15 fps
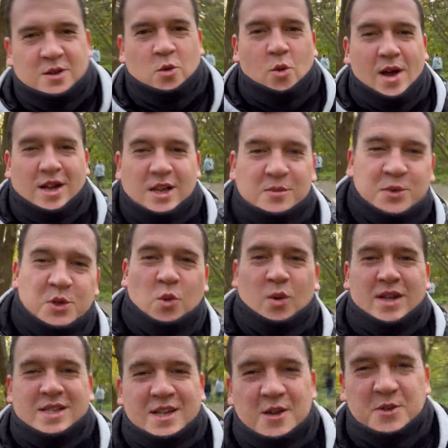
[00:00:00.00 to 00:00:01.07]
Welcome to
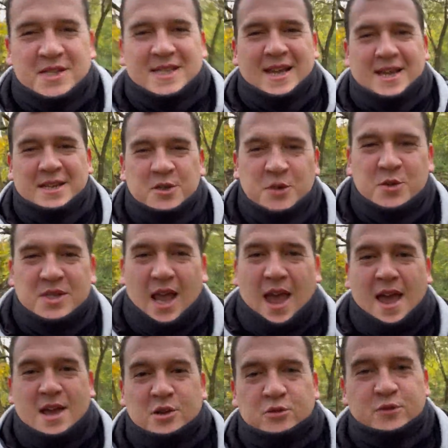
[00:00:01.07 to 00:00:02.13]
WesKnows Tech News
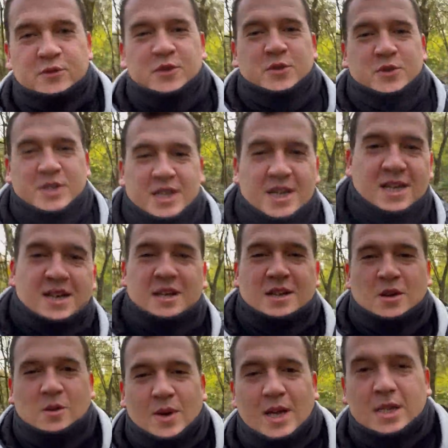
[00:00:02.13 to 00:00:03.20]
and Reviews.
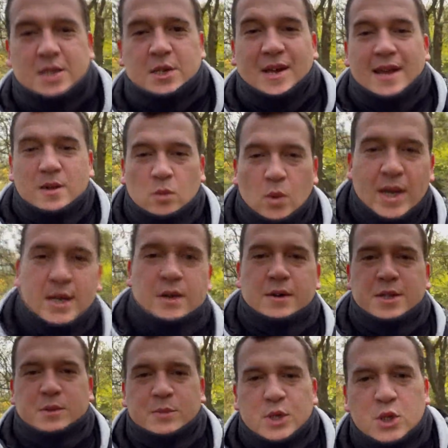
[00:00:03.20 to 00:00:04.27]
Well, today we're
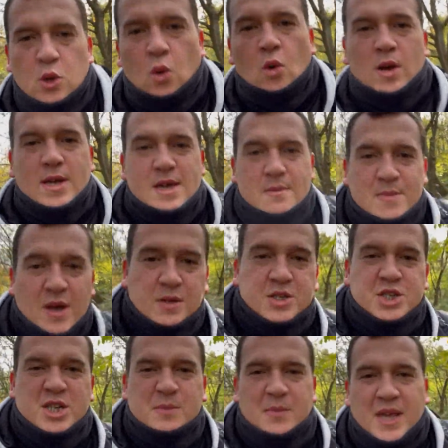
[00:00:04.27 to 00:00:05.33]
going to be talking about
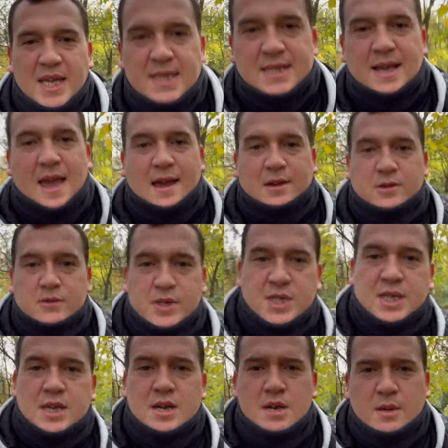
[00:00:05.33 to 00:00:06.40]
GPS
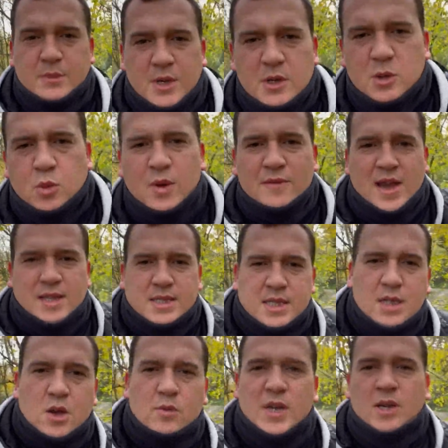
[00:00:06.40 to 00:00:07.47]
accuracy because we've had
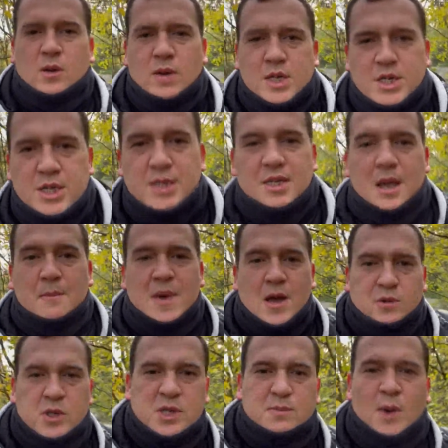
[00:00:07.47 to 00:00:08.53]
so many questions
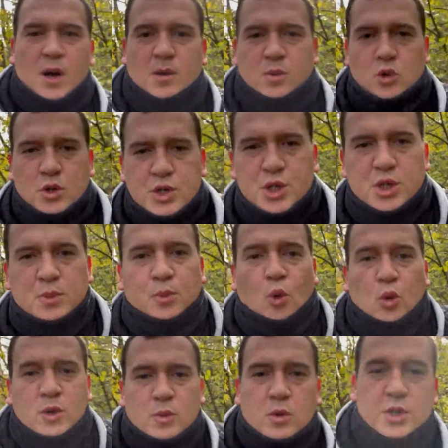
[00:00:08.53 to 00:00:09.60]
about smartwatches,
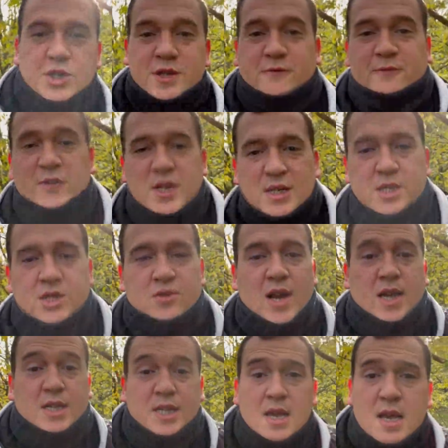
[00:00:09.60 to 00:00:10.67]
sport watches, fitness
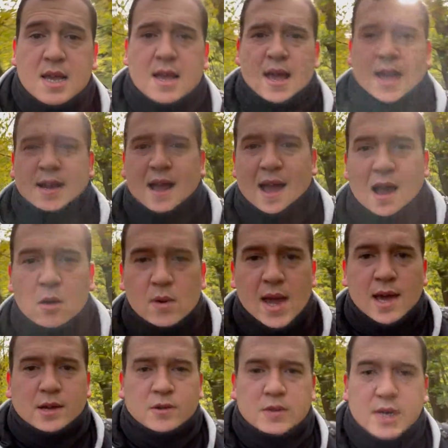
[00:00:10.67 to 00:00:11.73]
trackers, and how
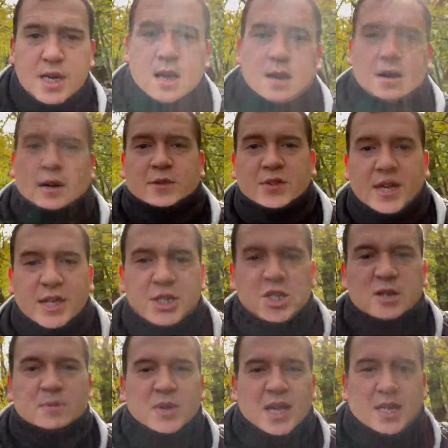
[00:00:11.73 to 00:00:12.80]
accurate are their
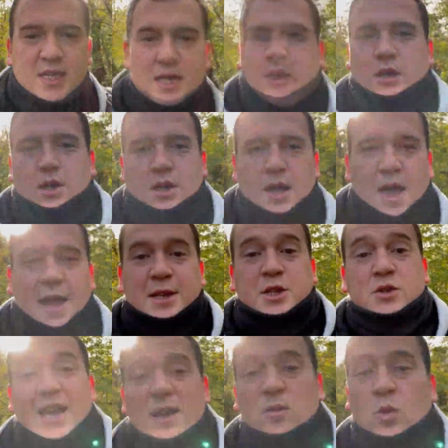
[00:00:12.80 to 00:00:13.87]
GPS. And
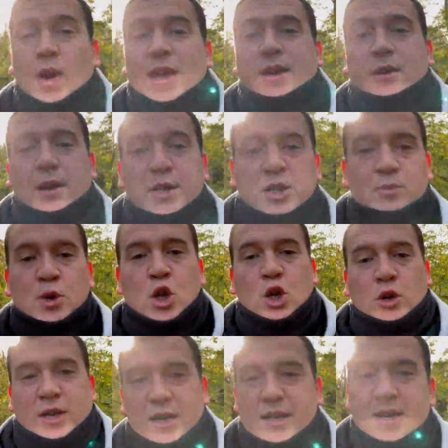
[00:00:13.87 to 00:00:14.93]
today we're going to be
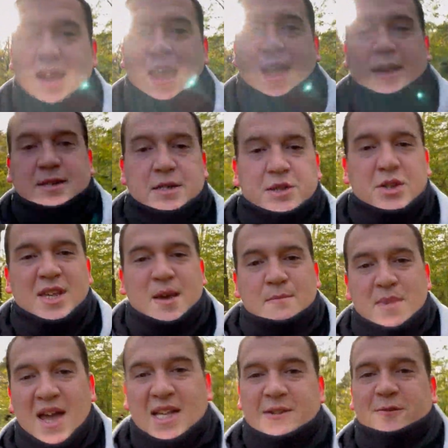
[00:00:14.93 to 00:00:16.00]
looking at the
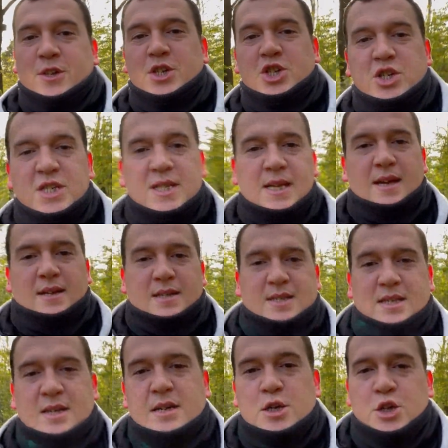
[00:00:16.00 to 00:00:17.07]
Amazfit
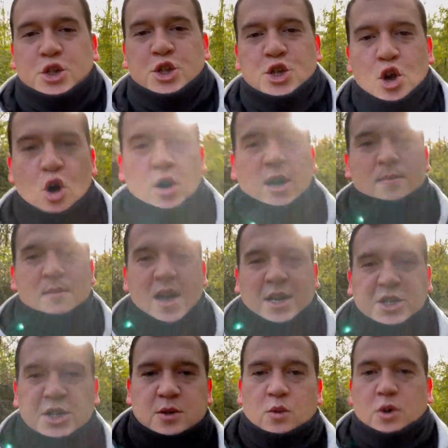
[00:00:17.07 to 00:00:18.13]
GTS, the Honor
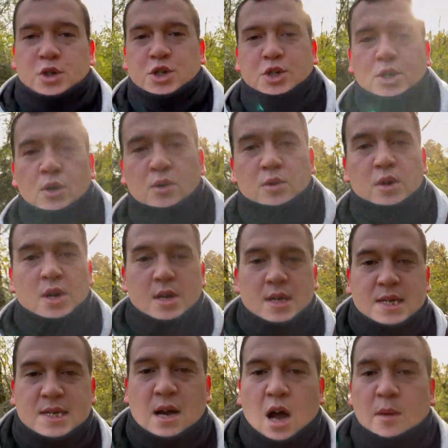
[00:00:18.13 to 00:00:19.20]
Magic Watch 2,
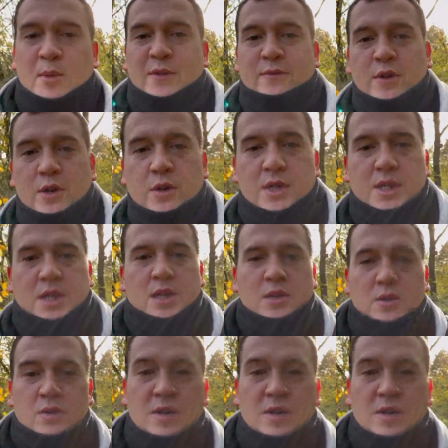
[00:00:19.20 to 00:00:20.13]
Garmin Venu SQ,